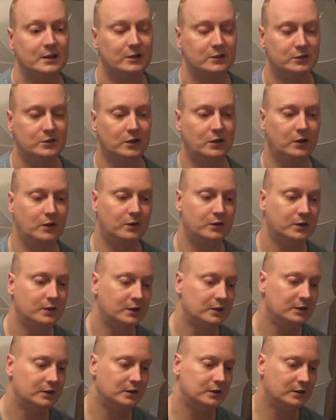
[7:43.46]
So
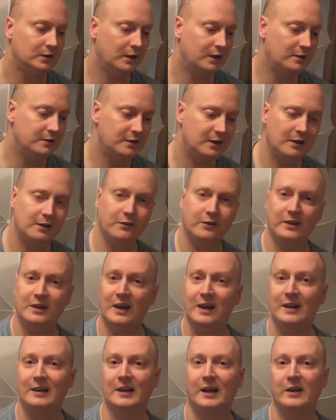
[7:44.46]
instead of the
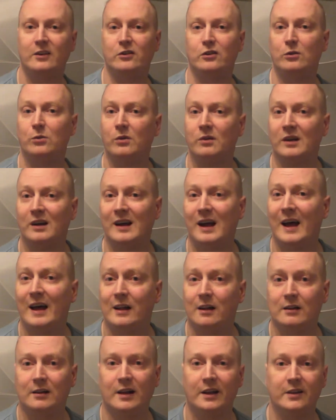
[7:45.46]
kit lens, you want an
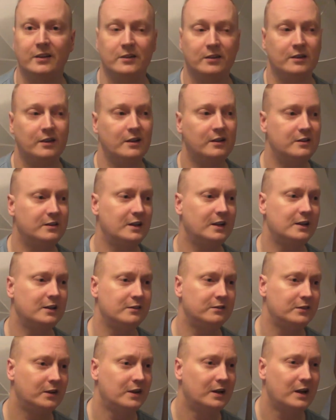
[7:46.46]
L lens. Instead
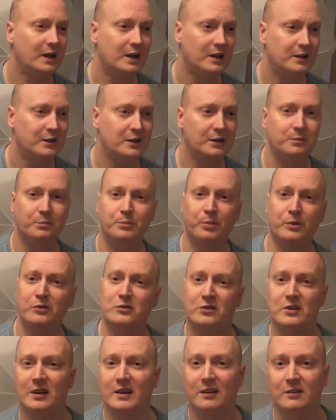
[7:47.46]
of the
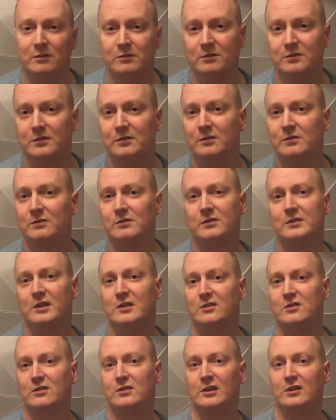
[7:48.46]
budget
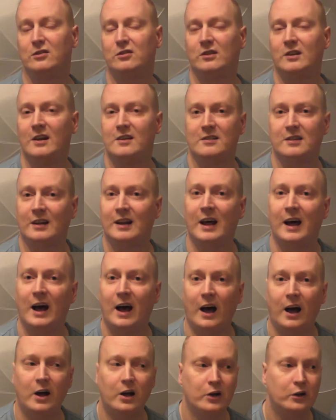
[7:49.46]
digital
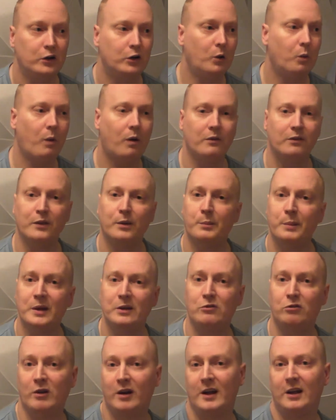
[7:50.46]
SLR, you'll want the
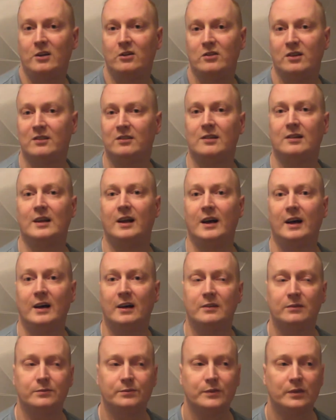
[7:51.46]
mid-range SLR,
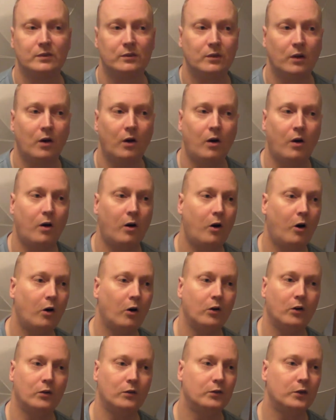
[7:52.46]

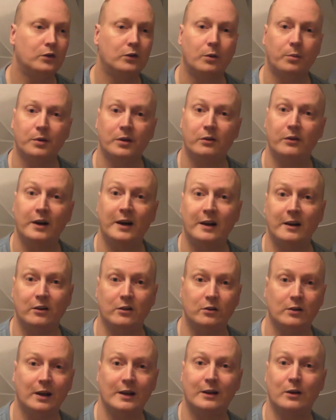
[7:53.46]
or the top of the range
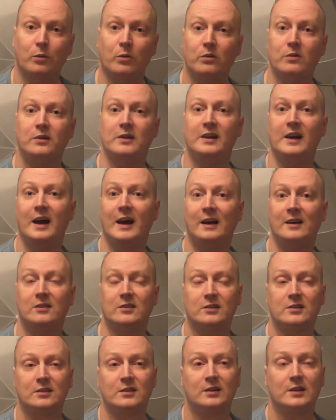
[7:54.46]
like a
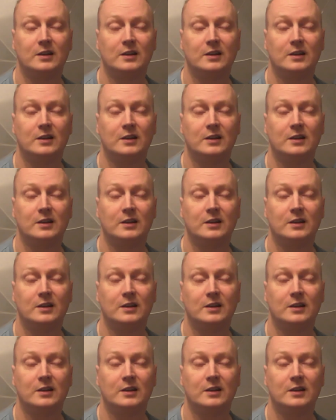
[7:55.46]
1DX.